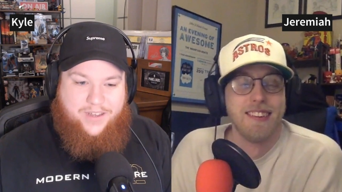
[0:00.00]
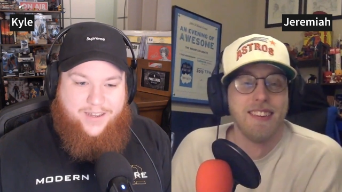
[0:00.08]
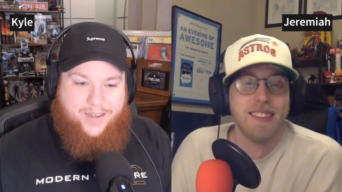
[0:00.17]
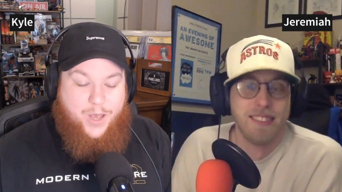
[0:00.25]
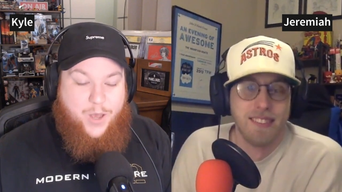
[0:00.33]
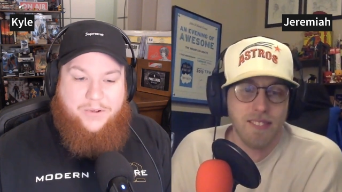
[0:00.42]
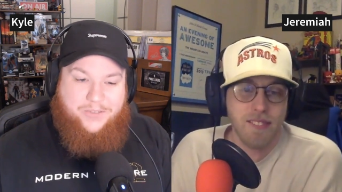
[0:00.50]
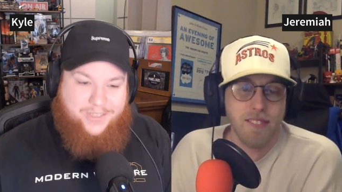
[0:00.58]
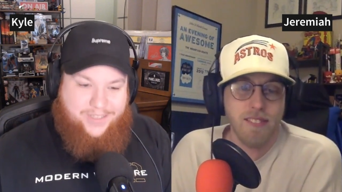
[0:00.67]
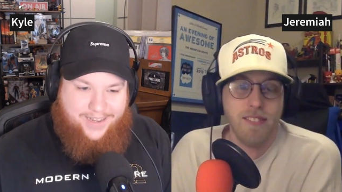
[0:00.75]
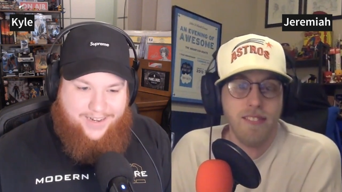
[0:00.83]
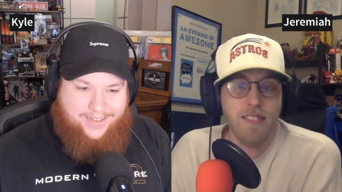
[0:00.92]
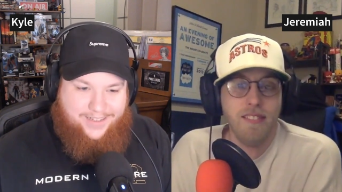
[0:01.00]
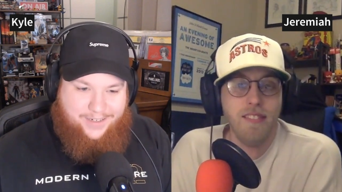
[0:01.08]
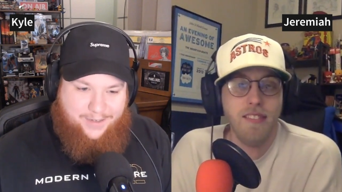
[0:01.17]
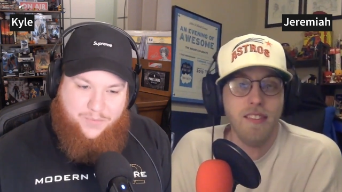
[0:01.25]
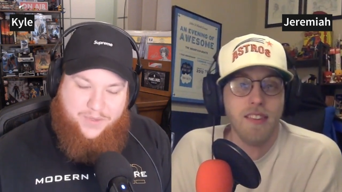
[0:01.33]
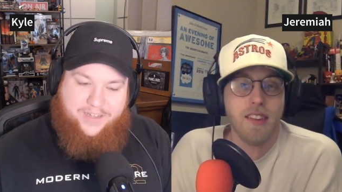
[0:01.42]
Speaker 1: to be most
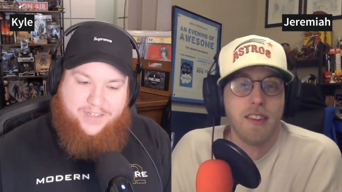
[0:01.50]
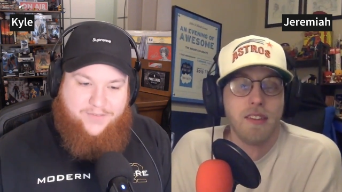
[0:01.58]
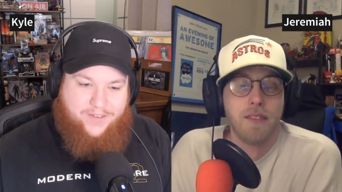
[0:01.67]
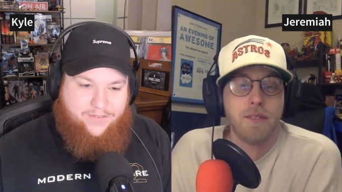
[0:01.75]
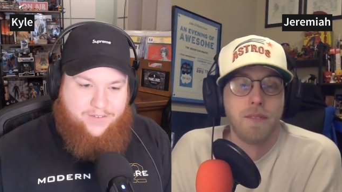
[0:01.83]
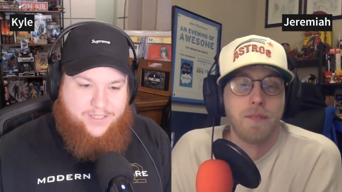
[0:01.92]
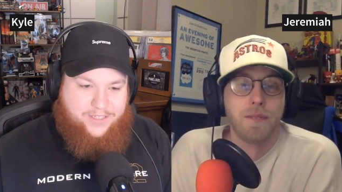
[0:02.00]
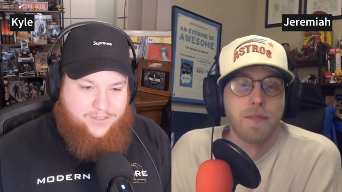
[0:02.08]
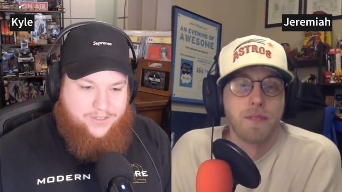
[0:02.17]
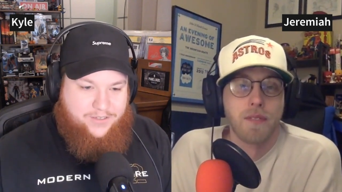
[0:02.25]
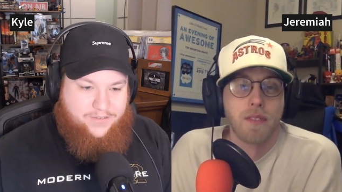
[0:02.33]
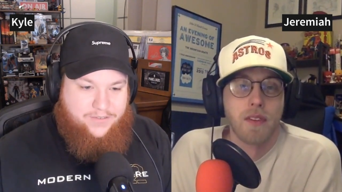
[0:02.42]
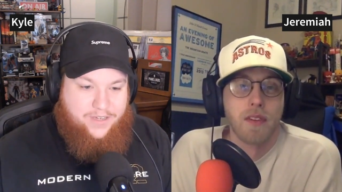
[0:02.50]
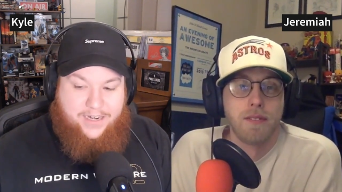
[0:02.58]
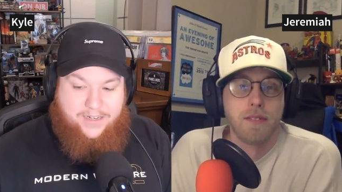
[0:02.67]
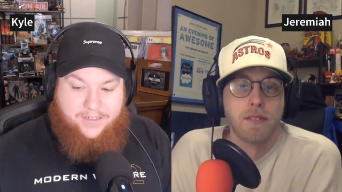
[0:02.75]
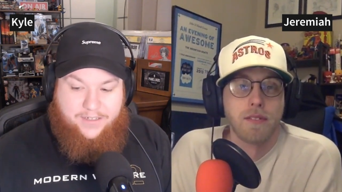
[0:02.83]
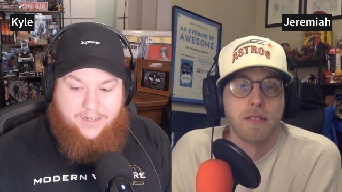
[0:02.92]
likely PS5 exclusive.
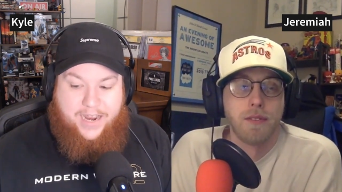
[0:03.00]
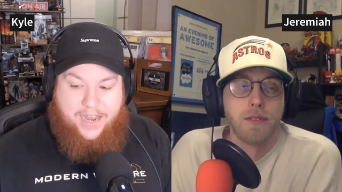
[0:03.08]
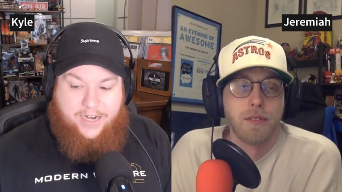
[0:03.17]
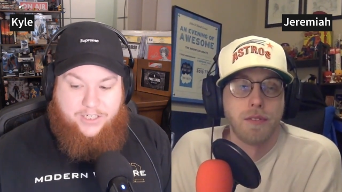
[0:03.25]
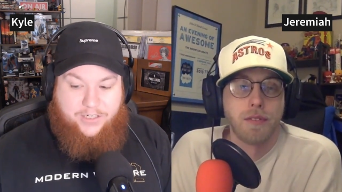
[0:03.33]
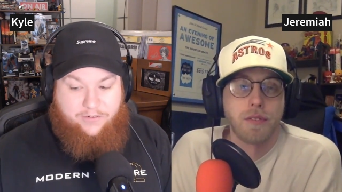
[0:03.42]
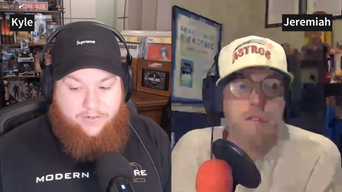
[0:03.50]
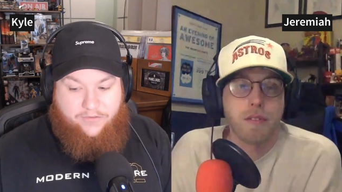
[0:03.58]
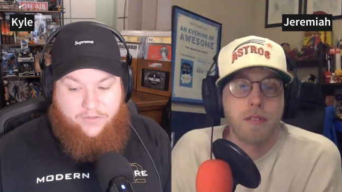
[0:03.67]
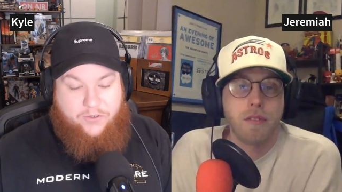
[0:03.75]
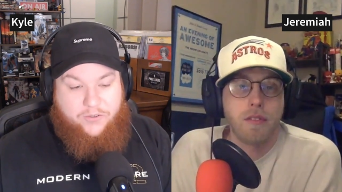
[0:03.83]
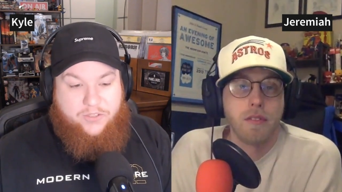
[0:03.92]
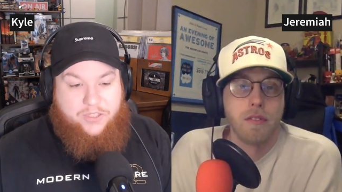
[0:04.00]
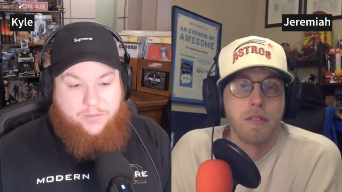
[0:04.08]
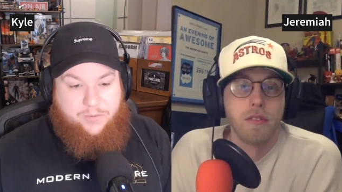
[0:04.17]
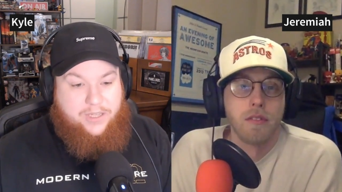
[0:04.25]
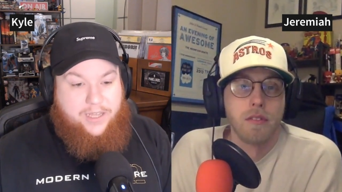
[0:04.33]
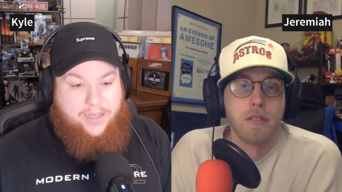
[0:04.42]
And I actually refused
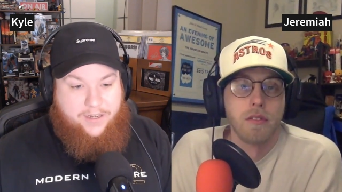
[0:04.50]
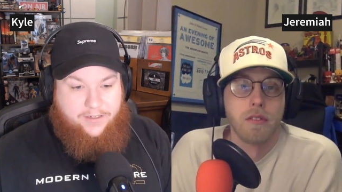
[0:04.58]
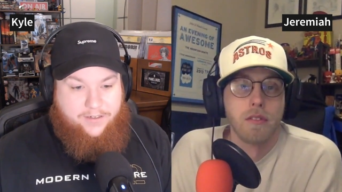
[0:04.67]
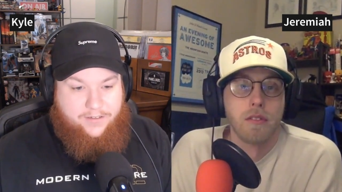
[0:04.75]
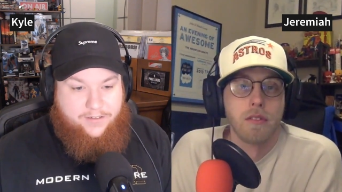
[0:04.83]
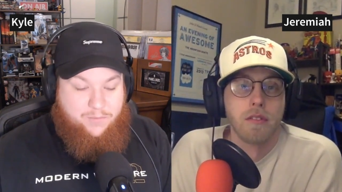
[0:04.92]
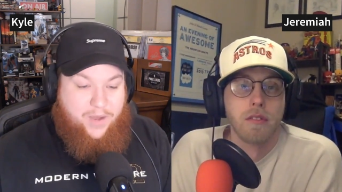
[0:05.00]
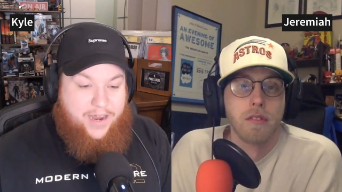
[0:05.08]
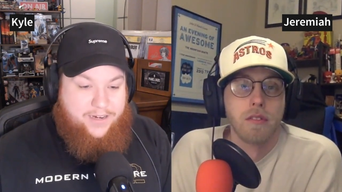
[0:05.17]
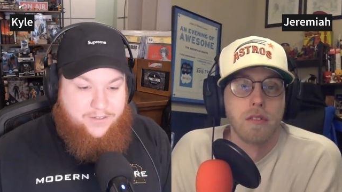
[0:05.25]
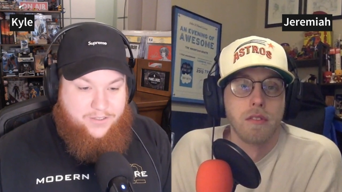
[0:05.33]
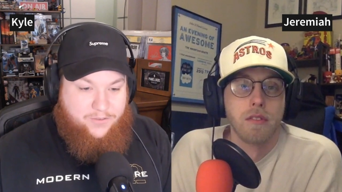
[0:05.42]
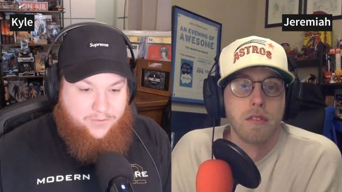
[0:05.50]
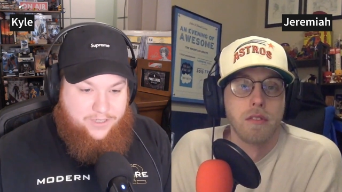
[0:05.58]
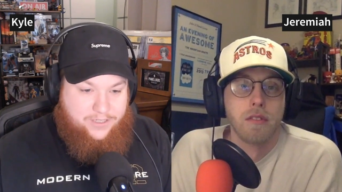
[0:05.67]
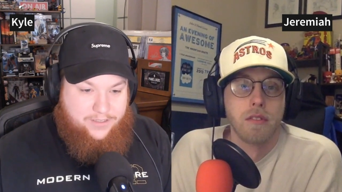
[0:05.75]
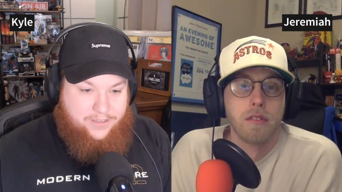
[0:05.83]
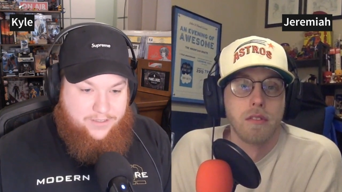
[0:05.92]
to play the Miles
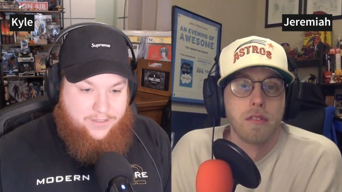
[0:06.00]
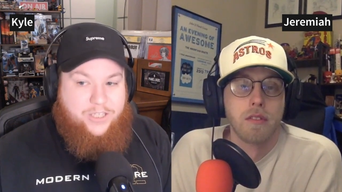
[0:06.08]
one